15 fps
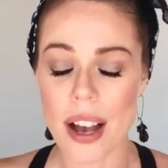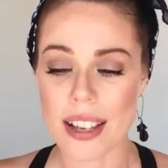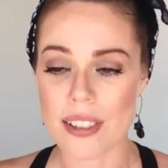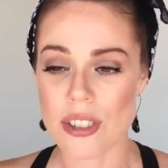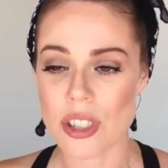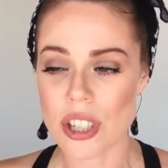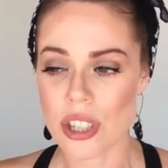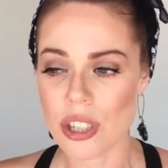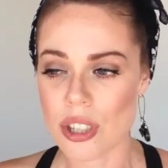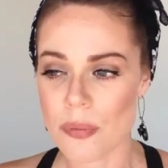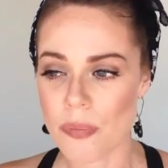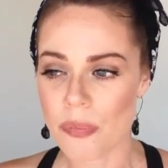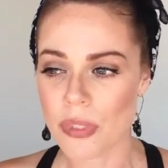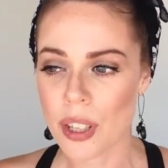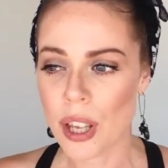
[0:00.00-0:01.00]
us just
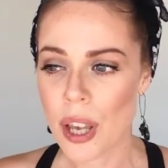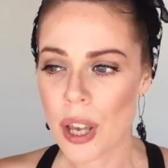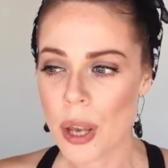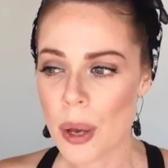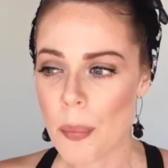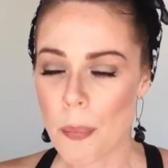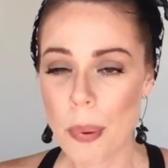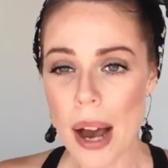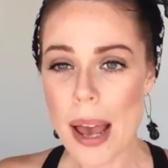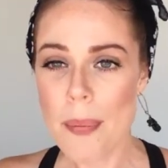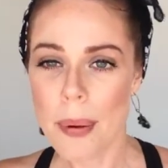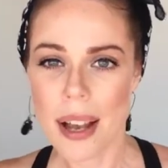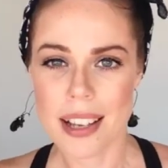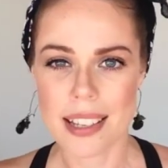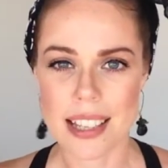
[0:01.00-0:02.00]

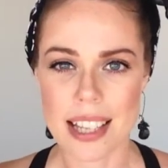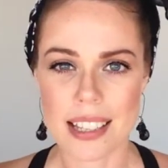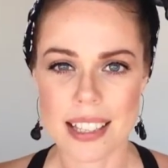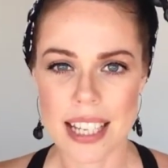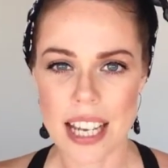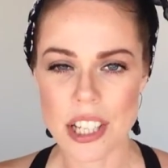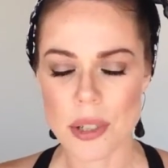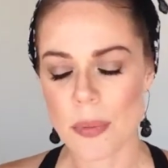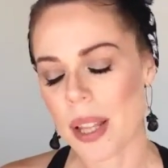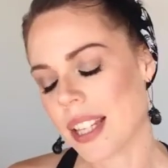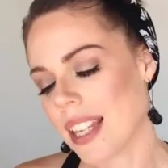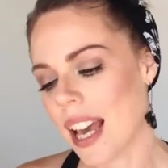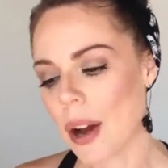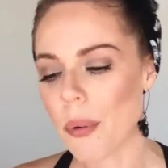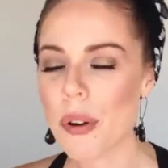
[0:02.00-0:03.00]
bypass that stage and be
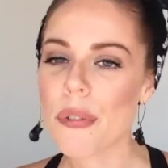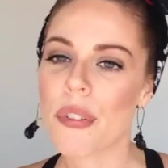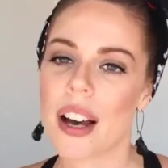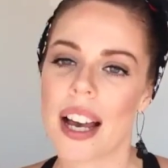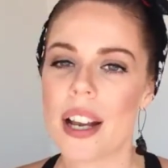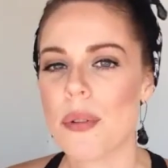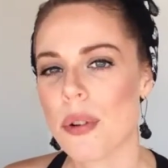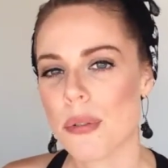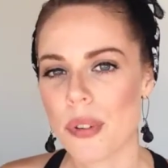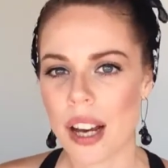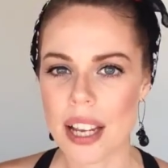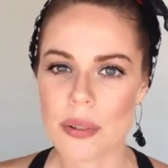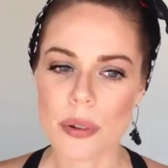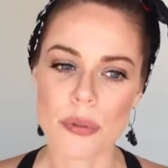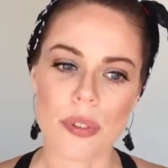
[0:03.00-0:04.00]
like, yeah, we're fine.
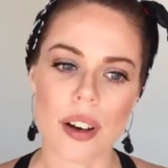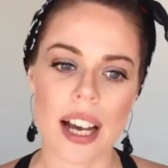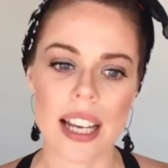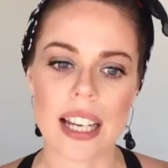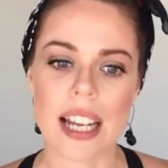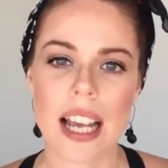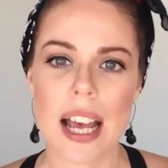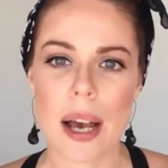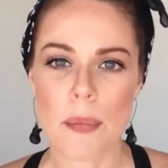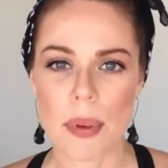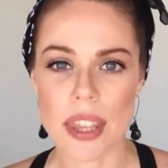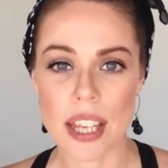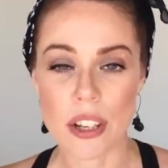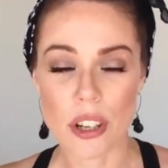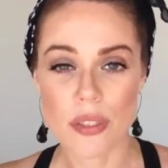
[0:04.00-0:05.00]

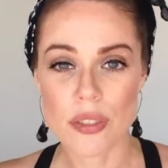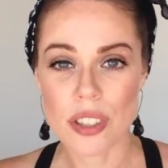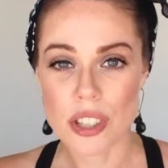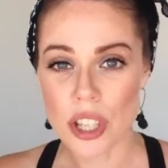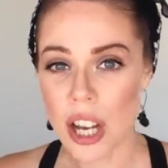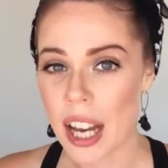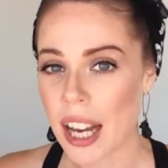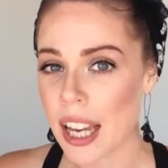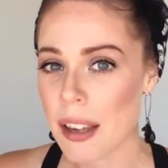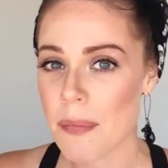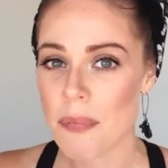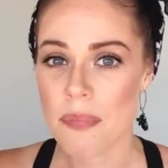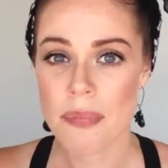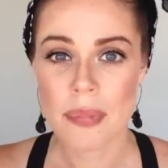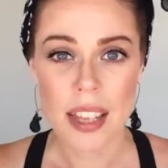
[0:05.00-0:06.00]
But then over the
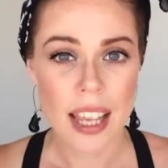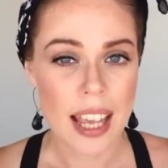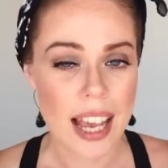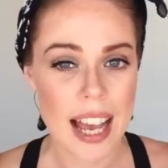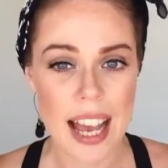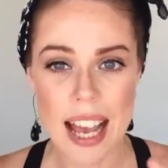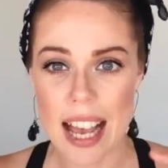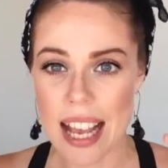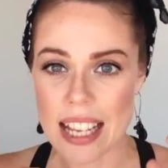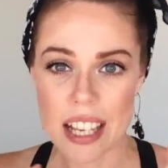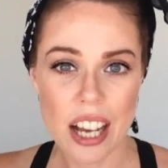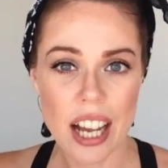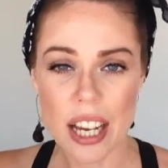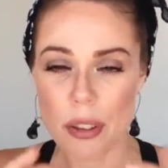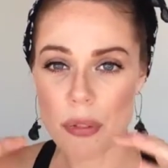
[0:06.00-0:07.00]
time, it
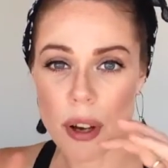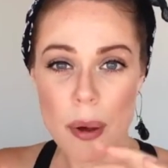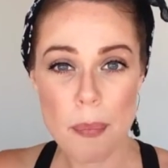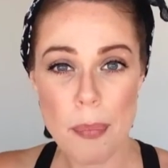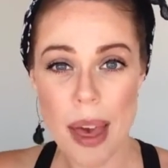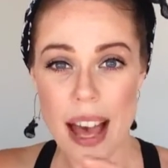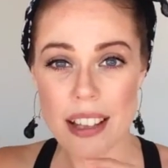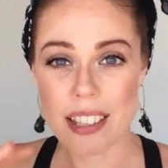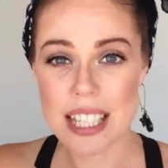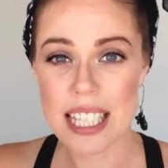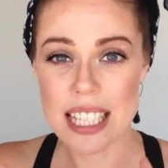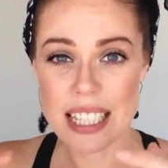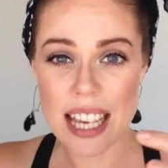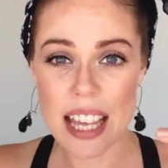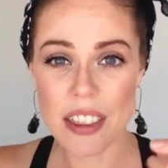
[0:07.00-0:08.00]
kind of compounds
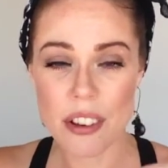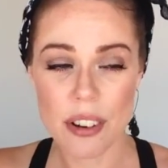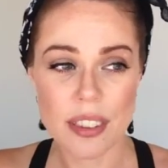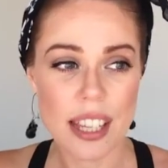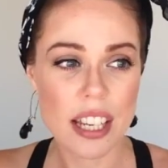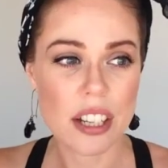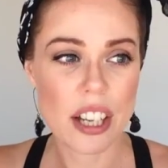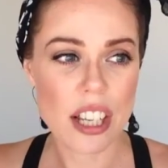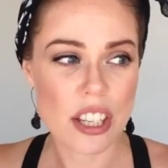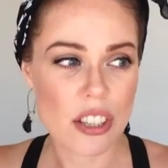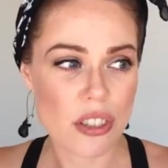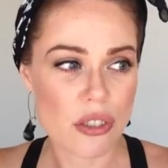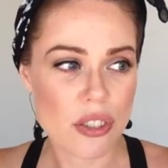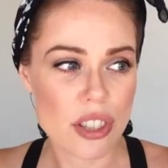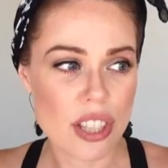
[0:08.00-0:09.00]
together and then
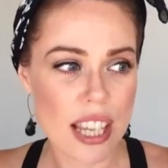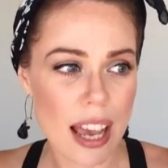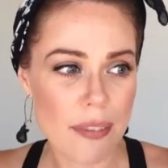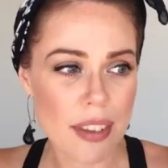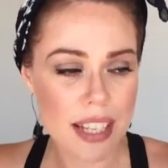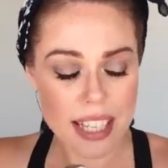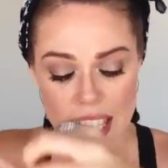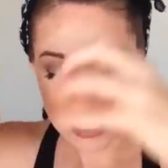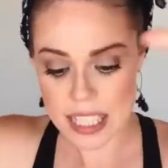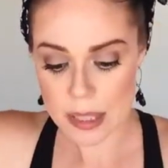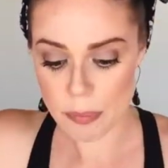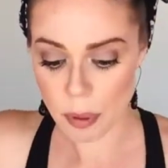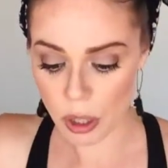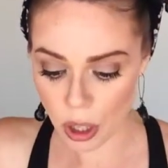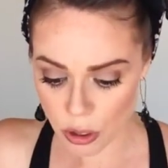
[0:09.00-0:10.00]
you just have this
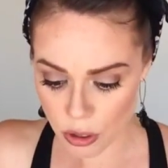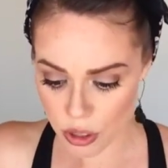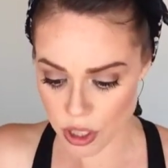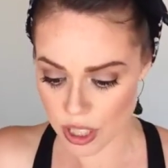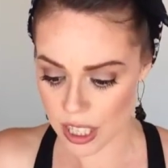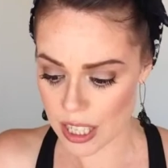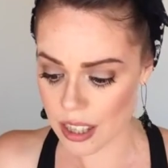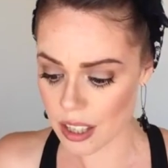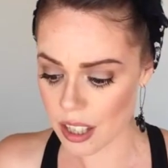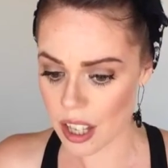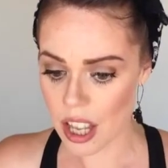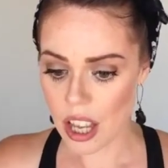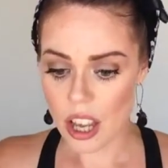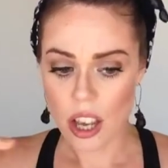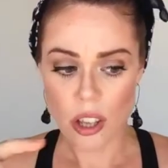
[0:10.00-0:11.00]
explosion. Either
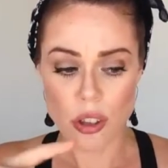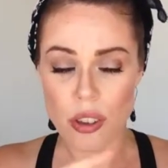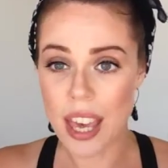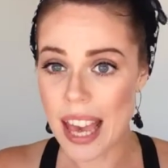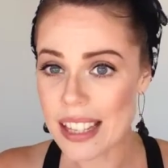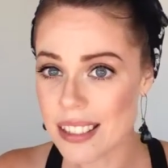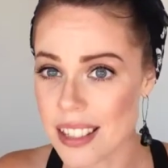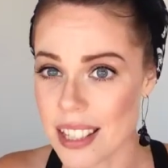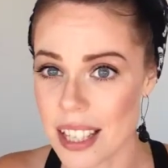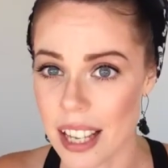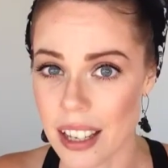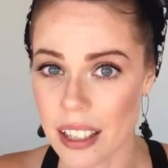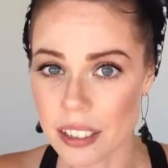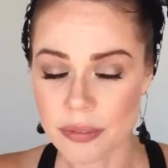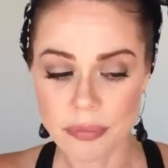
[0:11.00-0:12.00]
you get
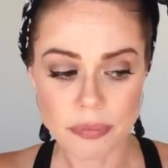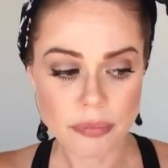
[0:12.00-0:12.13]
sick